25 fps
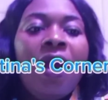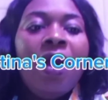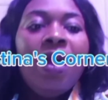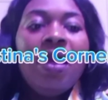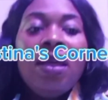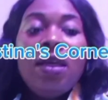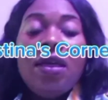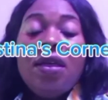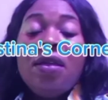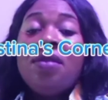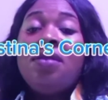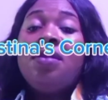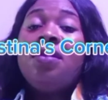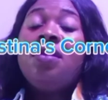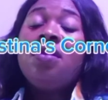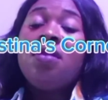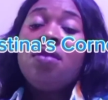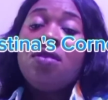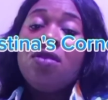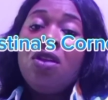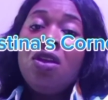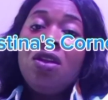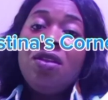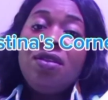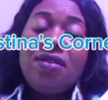it is
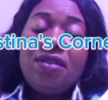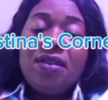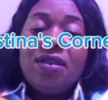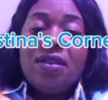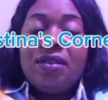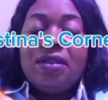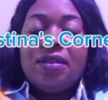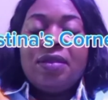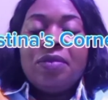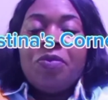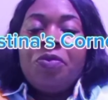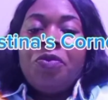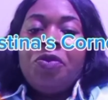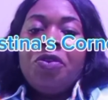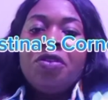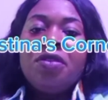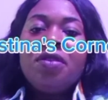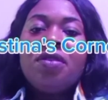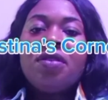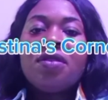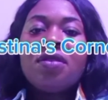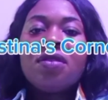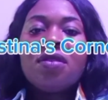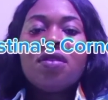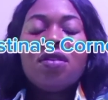not easy,
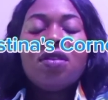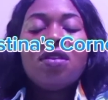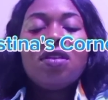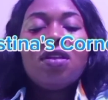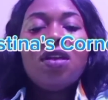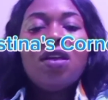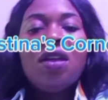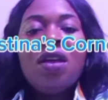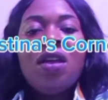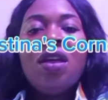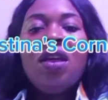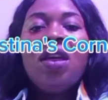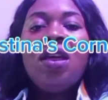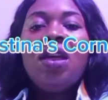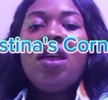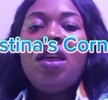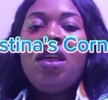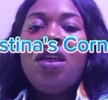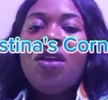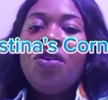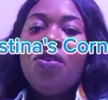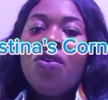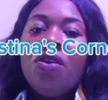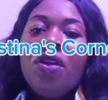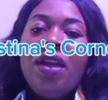but
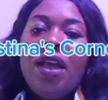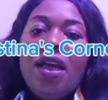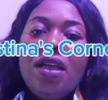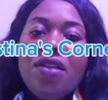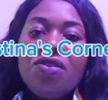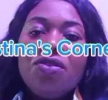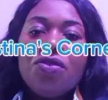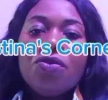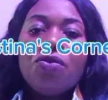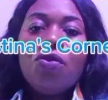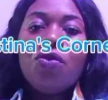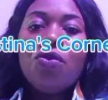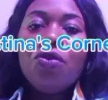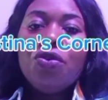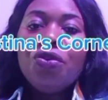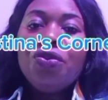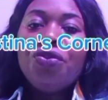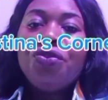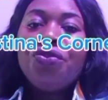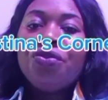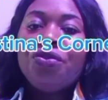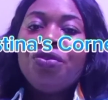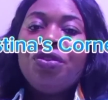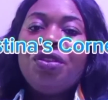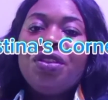in order to go
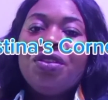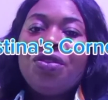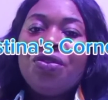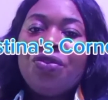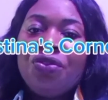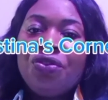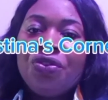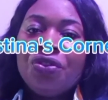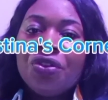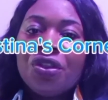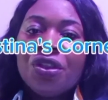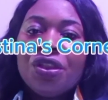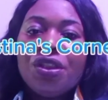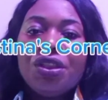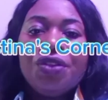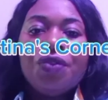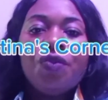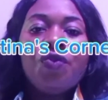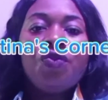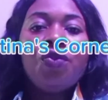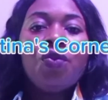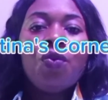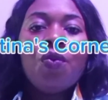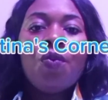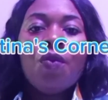through this journey,
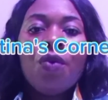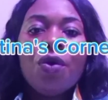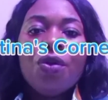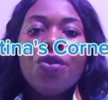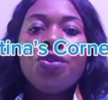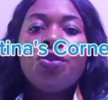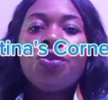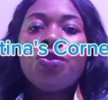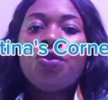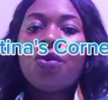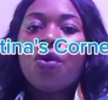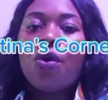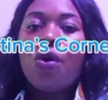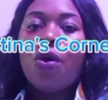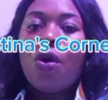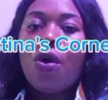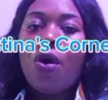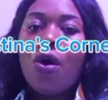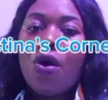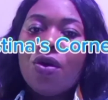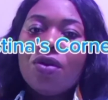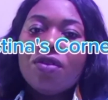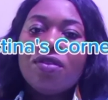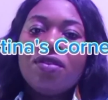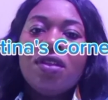if you want your
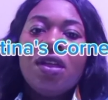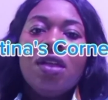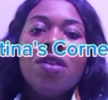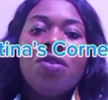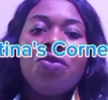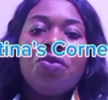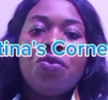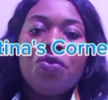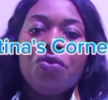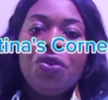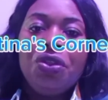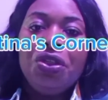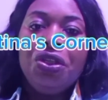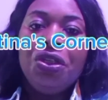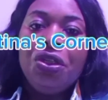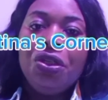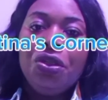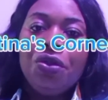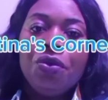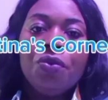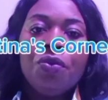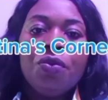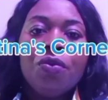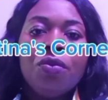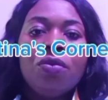ulcer to
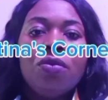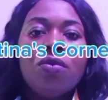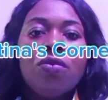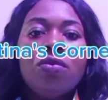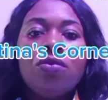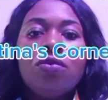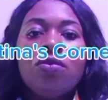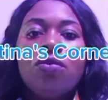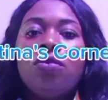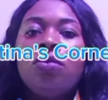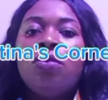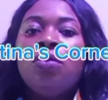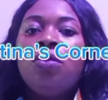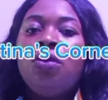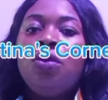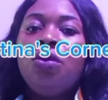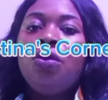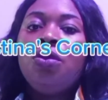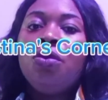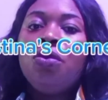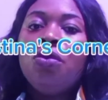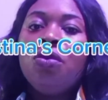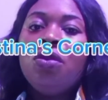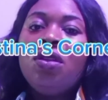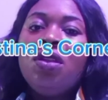heal,
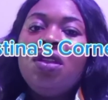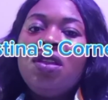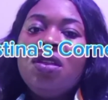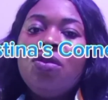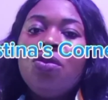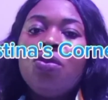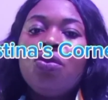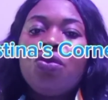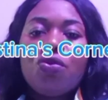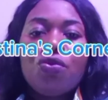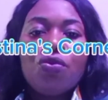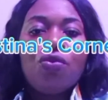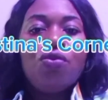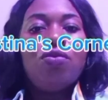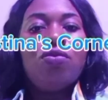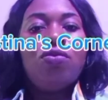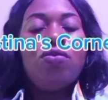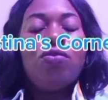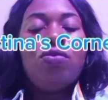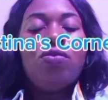you need to